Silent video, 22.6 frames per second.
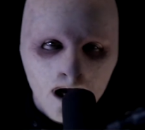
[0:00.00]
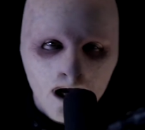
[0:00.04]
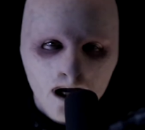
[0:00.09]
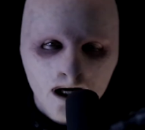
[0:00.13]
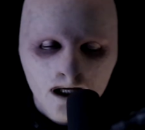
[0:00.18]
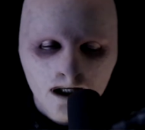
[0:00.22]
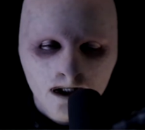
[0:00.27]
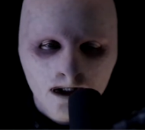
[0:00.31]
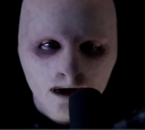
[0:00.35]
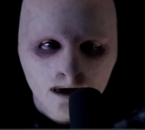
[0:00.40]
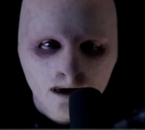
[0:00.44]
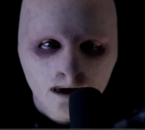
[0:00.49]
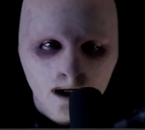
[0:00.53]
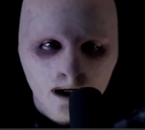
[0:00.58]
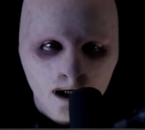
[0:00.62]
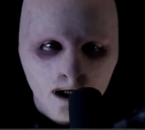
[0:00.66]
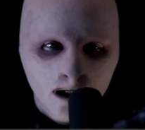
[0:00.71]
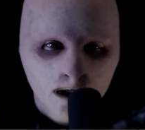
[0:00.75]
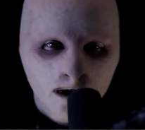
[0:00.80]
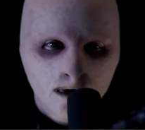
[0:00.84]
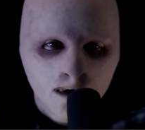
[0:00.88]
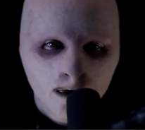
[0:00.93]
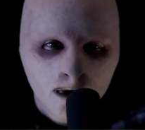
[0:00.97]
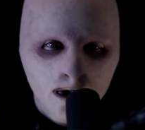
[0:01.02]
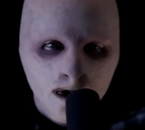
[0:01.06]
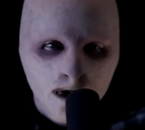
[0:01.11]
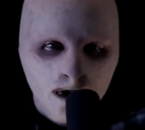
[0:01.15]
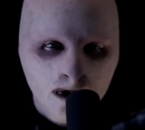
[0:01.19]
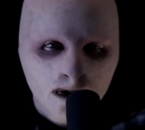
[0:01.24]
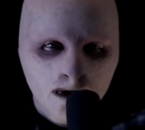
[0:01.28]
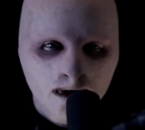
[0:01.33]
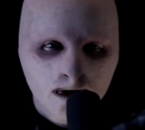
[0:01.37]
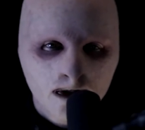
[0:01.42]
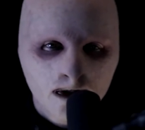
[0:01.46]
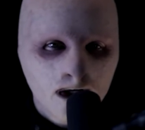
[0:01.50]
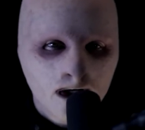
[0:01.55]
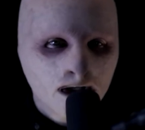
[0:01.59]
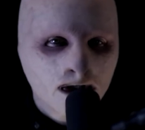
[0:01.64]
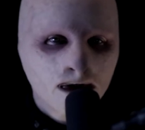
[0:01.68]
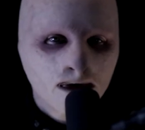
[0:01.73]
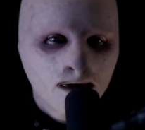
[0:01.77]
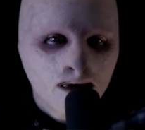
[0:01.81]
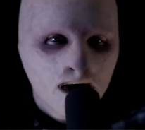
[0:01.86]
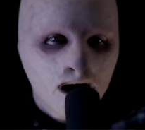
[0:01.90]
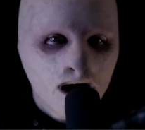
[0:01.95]
And he said, look, we can just
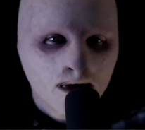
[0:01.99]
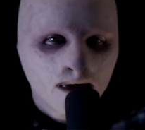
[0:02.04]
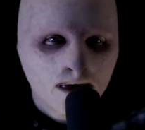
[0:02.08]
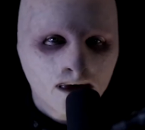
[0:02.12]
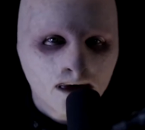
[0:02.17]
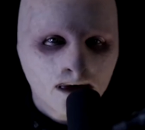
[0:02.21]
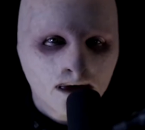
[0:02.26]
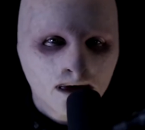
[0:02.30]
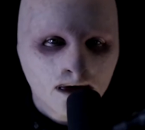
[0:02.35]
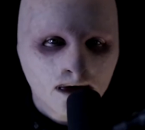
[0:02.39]
kick you out.